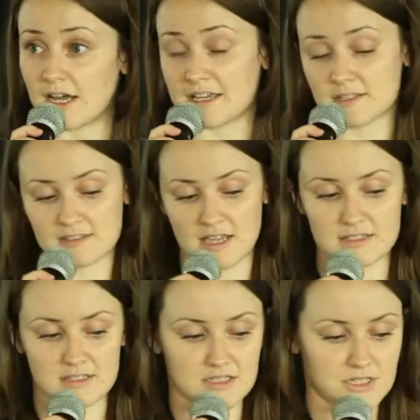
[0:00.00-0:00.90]

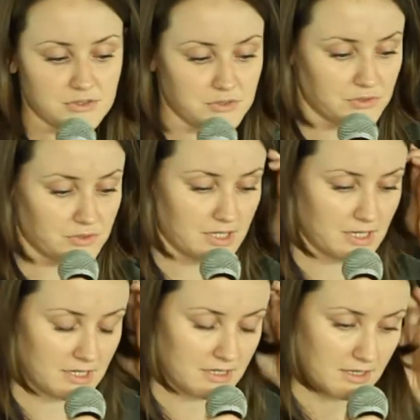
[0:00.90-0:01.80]
insights into
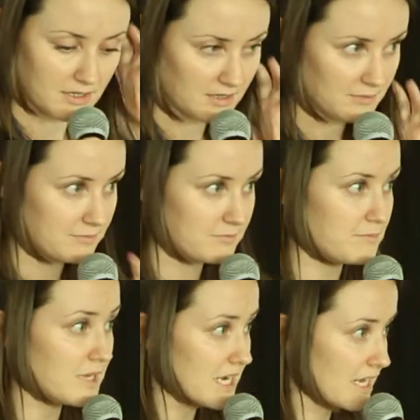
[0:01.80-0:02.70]
the
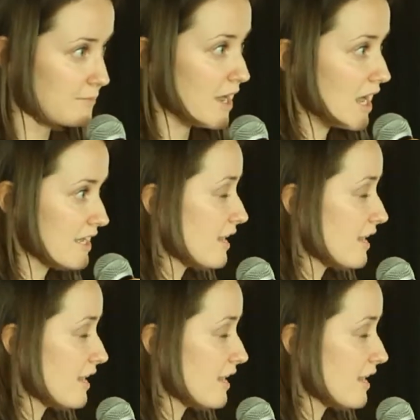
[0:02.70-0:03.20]
meaning behind